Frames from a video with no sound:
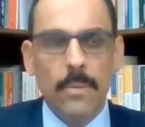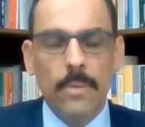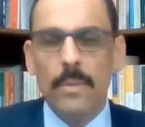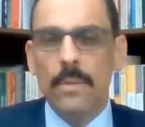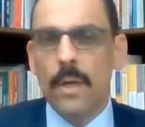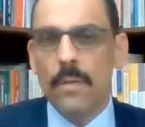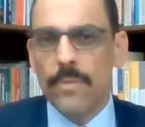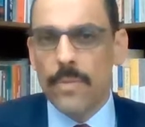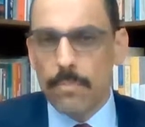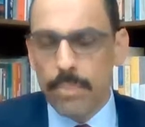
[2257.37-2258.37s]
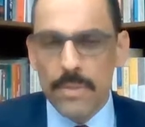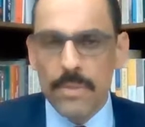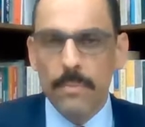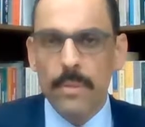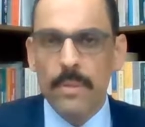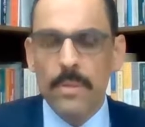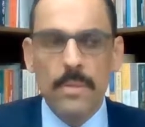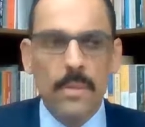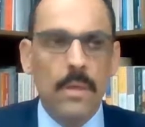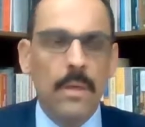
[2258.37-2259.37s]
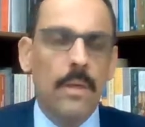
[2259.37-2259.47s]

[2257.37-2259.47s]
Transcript: the Berlin Conference principles,